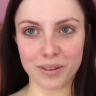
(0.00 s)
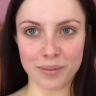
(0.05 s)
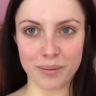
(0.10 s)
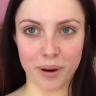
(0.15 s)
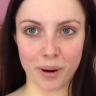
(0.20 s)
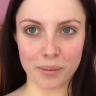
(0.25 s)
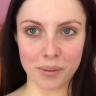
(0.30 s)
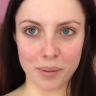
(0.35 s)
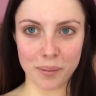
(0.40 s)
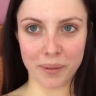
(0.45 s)
is
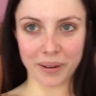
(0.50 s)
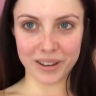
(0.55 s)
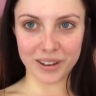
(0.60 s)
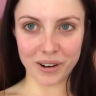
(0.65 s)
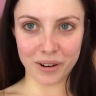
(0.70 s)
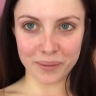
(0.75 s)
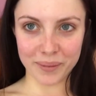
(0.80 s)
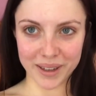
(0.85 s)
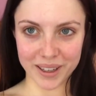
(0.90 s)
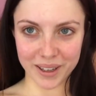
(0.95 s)
probably
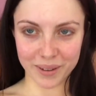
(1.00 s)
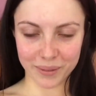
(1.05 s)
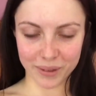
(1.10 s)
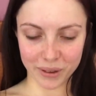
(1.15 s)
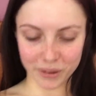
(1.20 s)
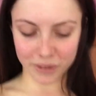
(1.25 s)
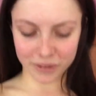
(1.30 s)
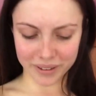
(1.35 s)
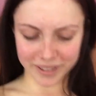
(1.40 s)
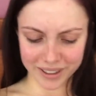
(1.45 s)
not making me
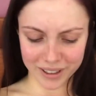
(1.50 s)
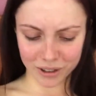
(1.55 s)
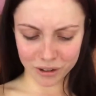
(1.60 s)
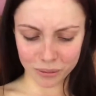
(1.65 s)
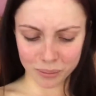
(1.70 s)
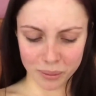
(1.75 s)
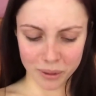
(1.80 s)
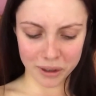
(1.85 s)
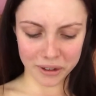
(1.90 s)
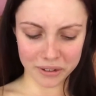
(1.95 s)
look like a
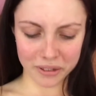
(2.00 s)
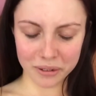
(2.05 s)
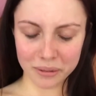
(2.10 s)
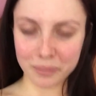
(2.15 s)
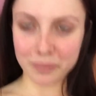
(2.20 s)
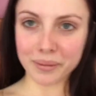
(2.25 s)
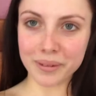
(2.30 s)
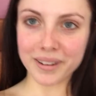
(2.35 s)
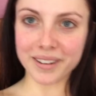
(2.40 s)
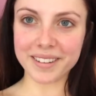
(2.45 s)
good
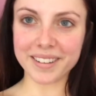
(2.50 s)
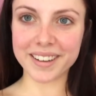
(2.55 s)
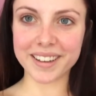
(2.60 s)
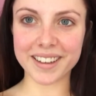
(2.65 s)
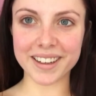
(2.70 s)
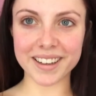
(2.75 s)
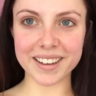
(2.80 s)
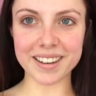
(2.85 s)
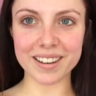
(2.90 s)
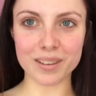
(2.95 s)
person, but
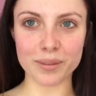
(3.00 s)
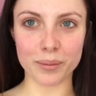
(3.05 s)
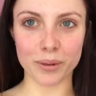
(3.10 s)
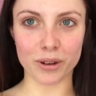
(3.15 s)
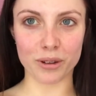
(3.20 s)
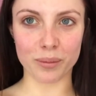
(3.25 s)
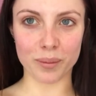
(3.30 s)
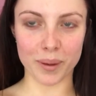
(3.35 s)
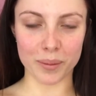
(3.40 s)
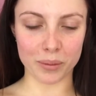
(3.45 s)
like I guess
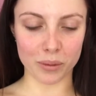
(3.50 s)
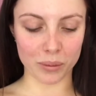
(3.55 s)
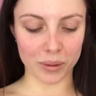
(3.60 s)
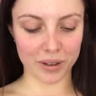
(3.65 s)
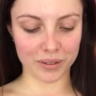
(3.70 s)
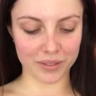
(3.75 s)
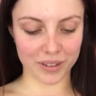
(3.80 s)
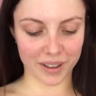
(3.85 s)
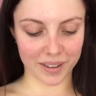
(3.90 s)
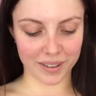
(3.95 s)
most people
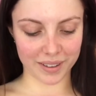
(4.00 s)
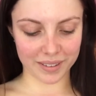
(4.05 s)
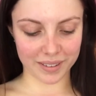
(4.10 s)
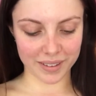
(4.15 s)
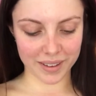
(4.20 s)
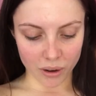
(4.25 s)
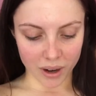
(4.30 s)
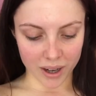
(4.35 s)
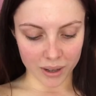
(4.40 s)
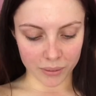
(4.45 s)
would have done this.
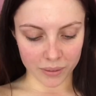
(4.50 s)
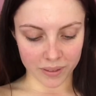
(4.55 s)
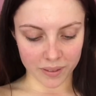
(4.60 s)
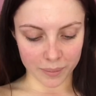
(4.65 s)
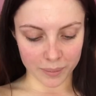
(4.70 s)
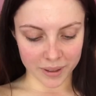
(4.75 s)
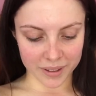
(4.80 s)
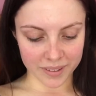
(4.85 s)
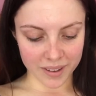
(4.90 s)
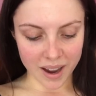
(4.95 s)
Cried when
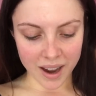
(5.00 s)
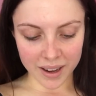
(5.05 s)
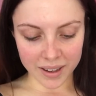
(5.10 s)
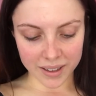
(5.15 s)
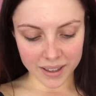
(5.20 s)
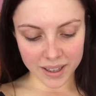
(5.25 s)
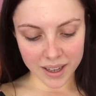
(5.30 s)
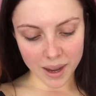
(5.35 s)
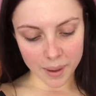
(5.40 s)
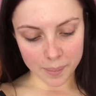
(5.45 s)
someone
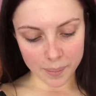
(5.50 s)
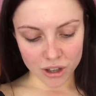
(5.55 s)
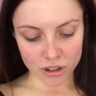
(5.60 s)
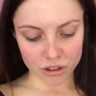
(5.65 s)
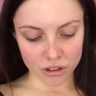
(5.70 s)
died? Yeah.